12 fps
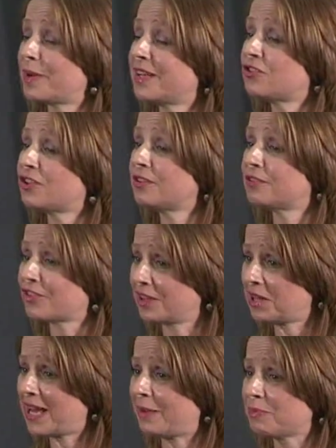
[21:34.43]
by cheers and
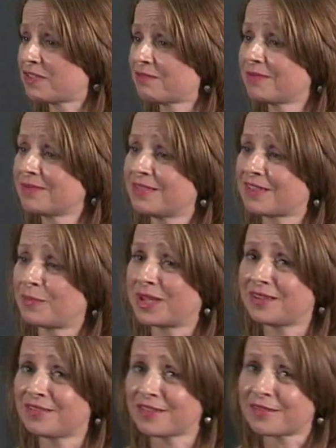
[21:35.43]
claps in some
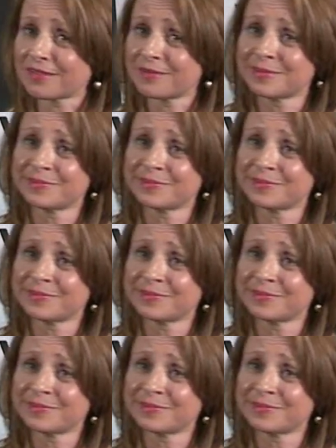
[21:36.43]
cases.